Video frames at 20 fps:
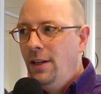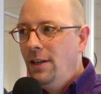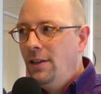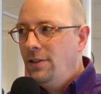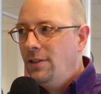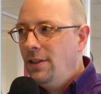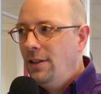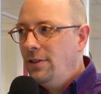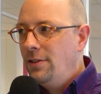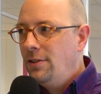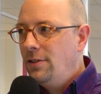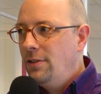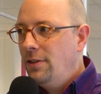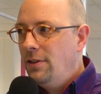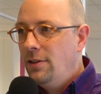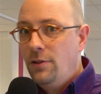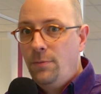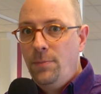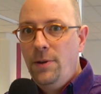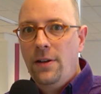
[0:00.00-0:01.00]
since
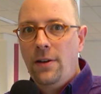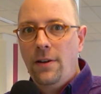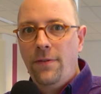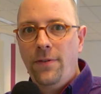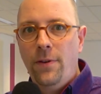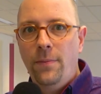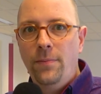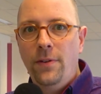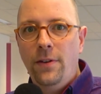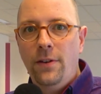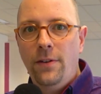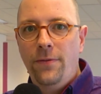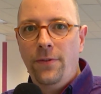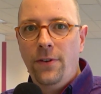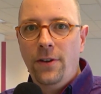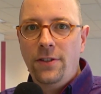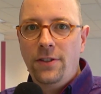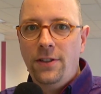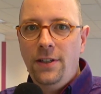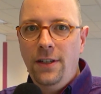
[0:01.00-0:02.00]
the speaker from the
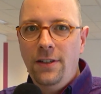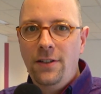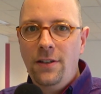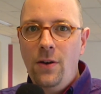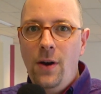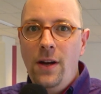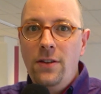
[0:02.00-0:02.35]
first scene still